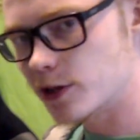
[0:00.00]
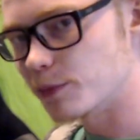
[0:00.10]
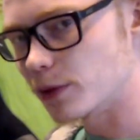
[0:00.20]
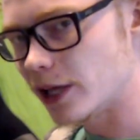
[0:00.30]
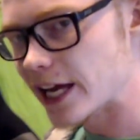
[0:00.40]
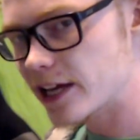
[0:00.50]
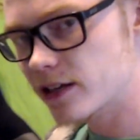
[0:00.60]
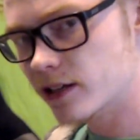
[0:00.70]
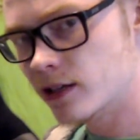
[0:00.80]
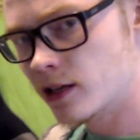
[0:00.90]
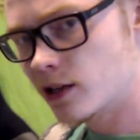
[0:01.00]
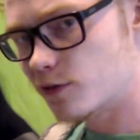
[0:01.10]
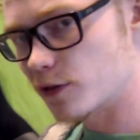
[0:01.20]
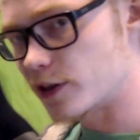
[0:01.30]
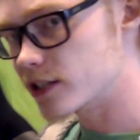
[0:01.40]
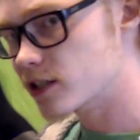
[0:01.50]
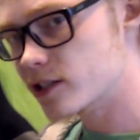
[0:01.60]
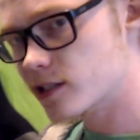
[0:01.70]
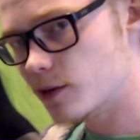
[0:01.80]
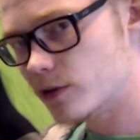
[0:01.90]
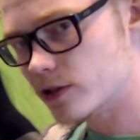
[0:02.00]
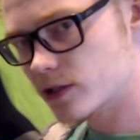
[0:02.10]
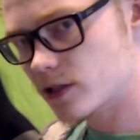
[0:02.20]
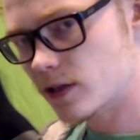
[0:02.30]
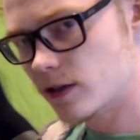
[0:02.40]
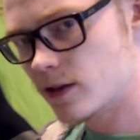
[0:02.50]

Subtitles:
the blade for these lightsabers.